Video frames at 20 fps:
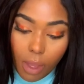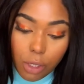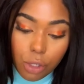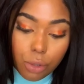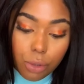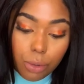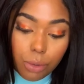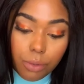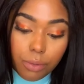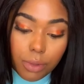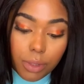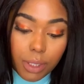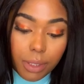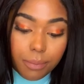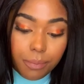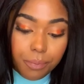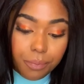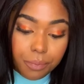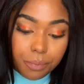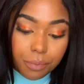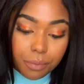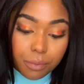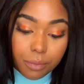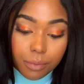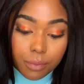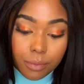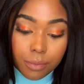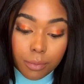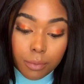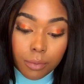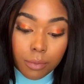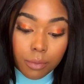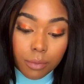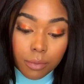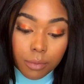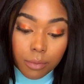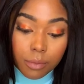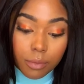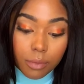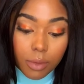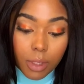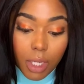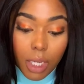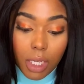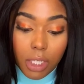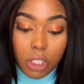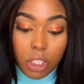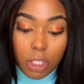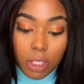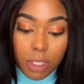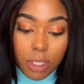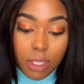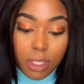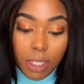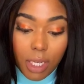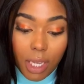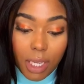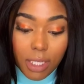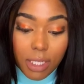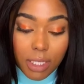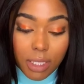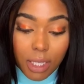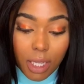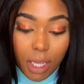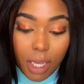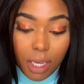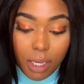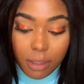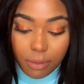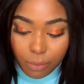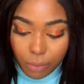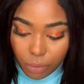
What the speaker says: Truthfully, it just tastes like,